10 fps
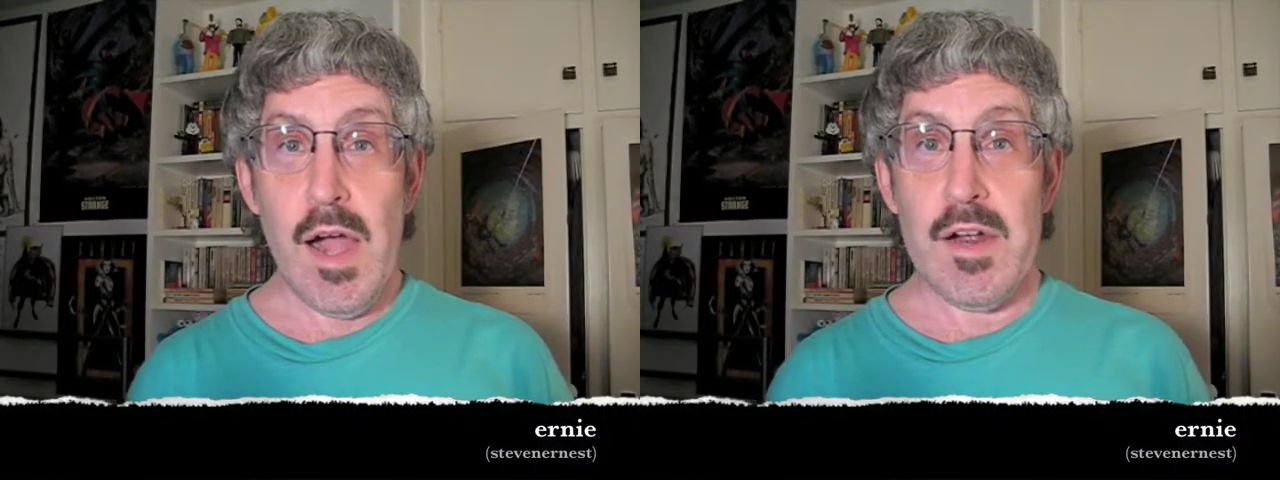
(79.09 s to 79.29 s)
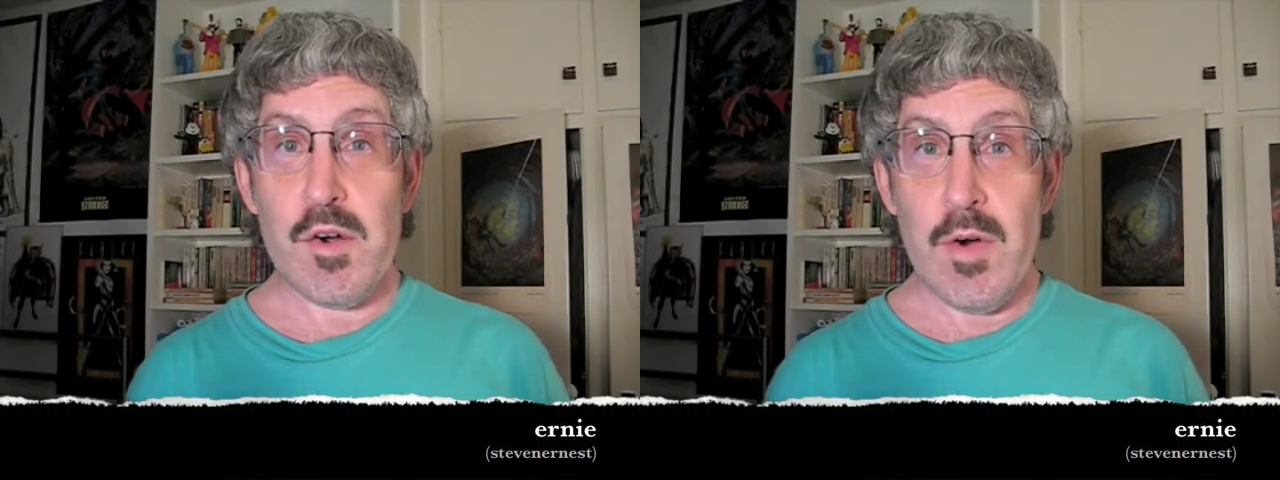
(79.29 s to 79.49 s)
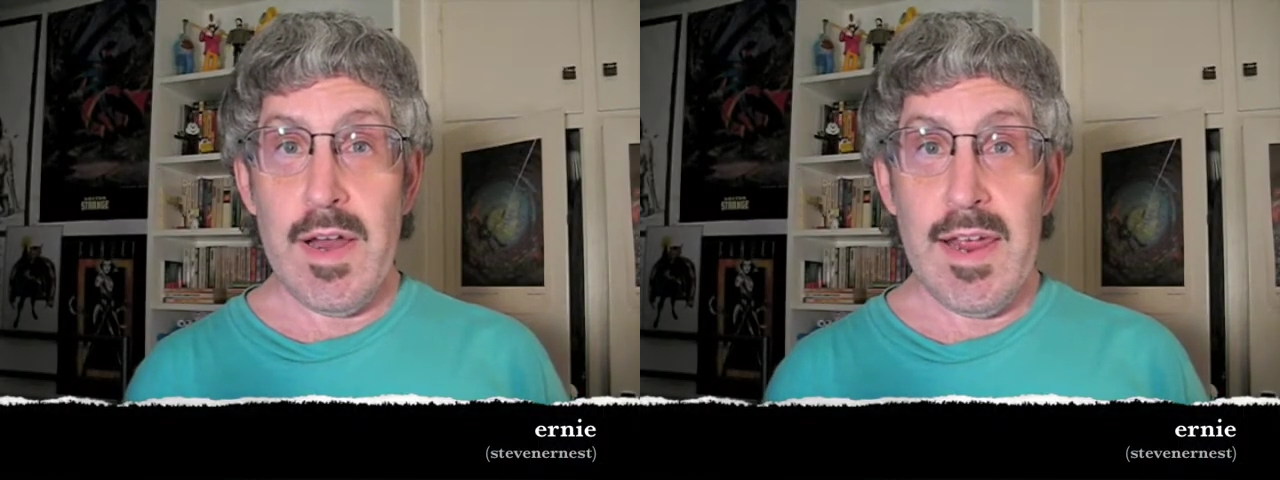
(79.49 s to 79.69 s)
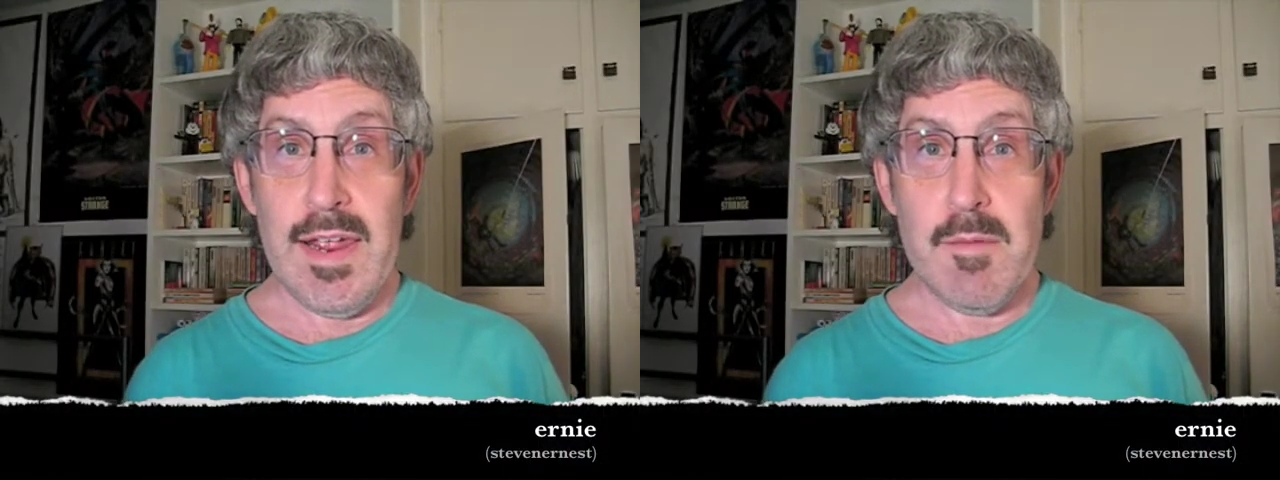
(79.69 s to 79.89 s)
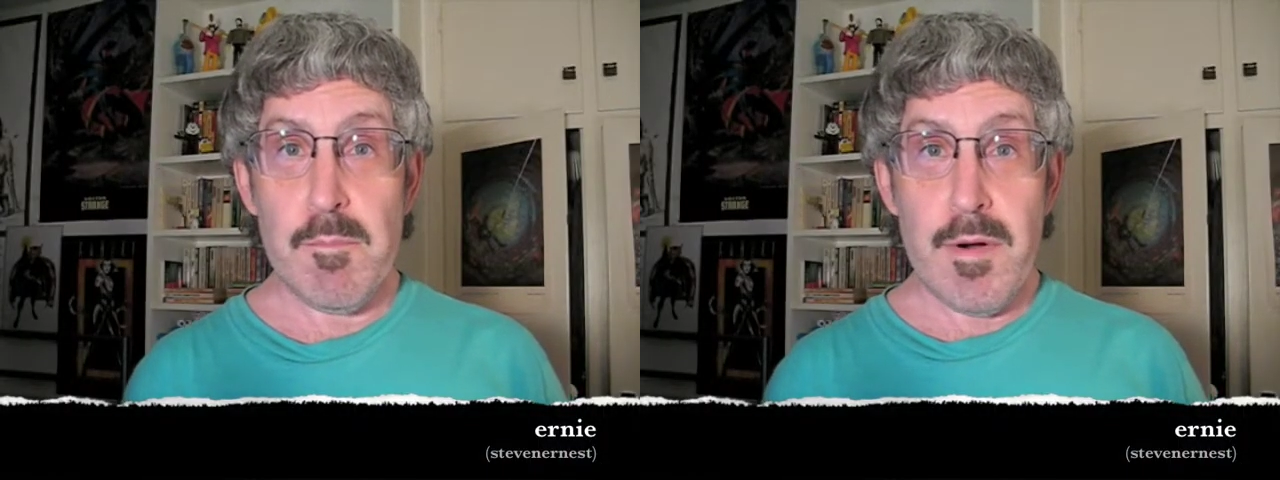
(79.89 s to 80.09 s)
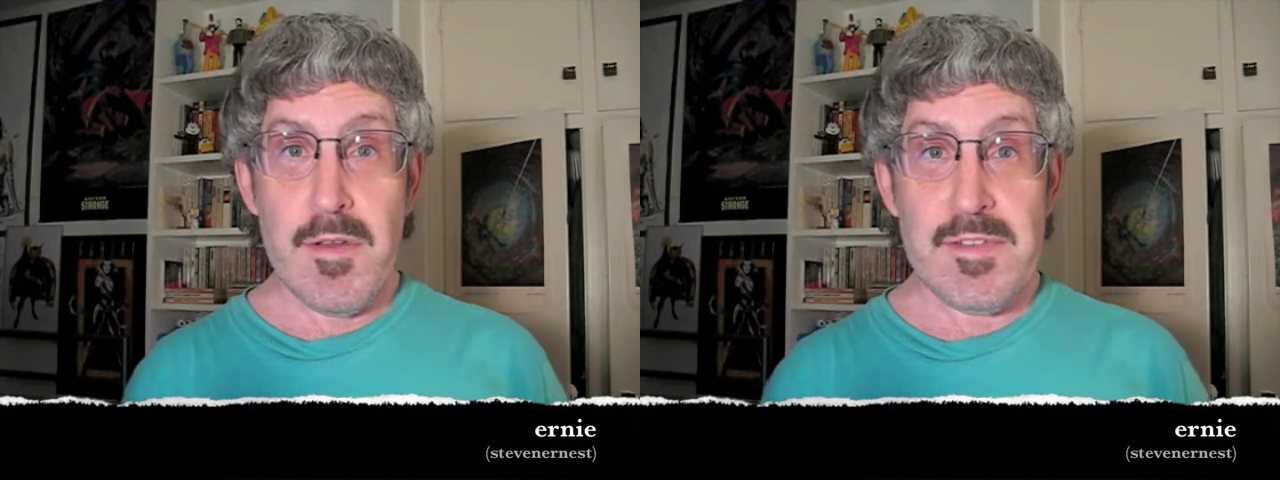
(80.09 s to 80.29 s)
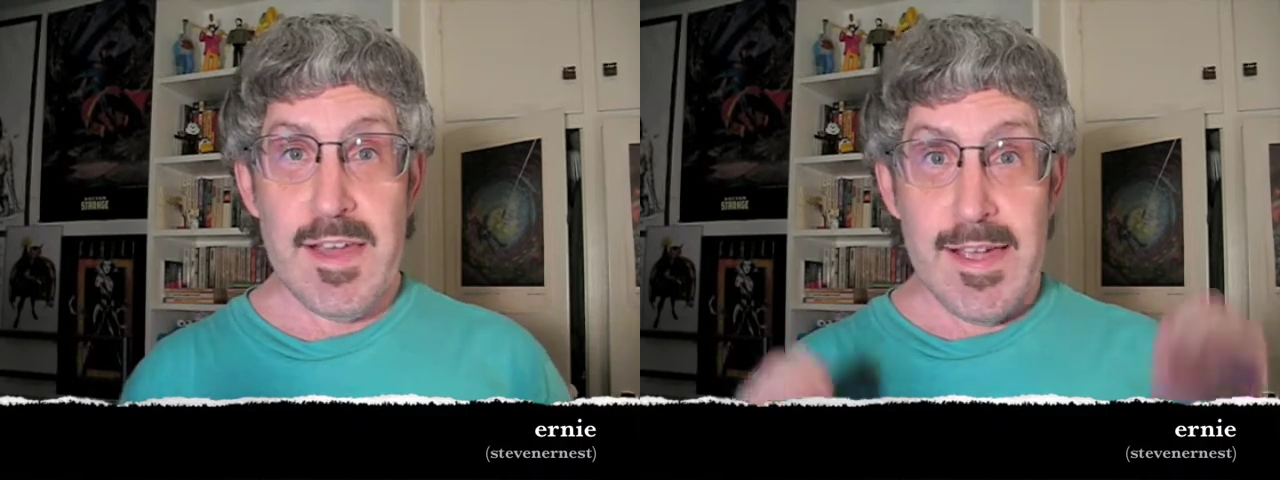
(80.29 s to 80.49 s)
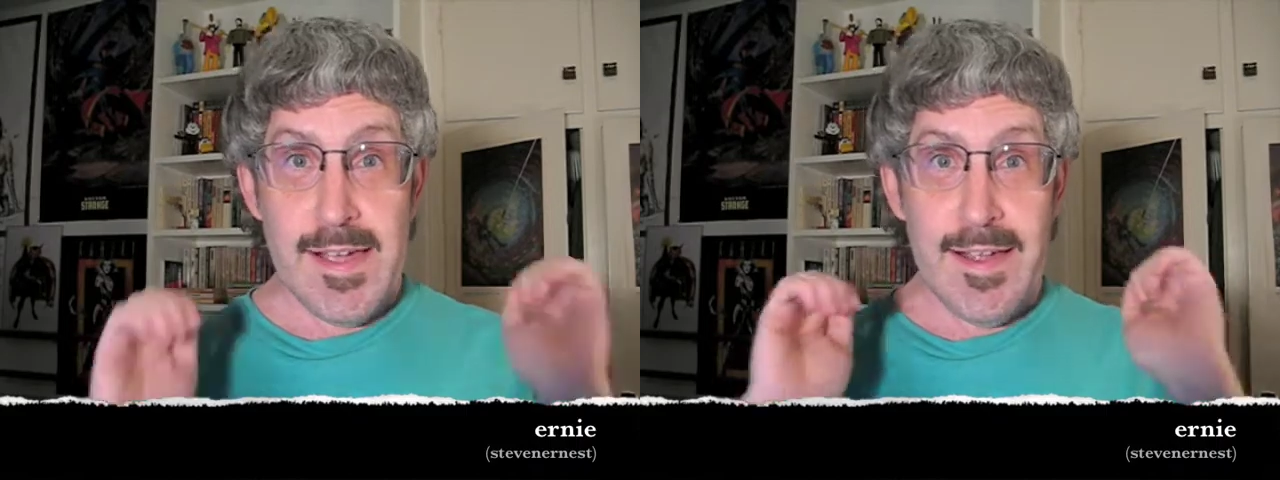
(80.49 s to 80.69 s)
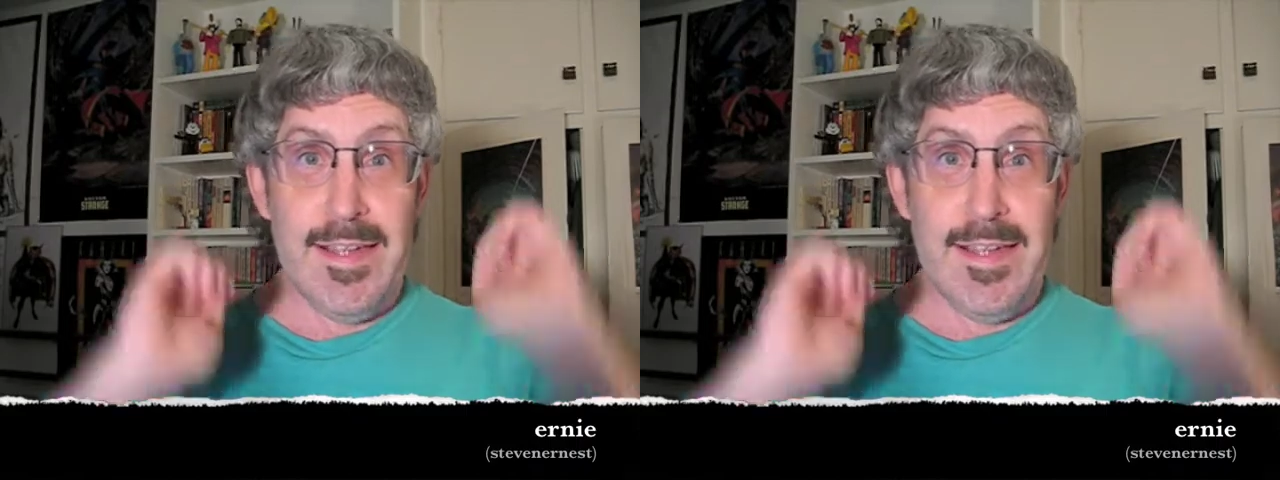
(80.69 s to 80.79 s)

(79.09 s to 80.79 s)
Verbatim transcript: a great birthday.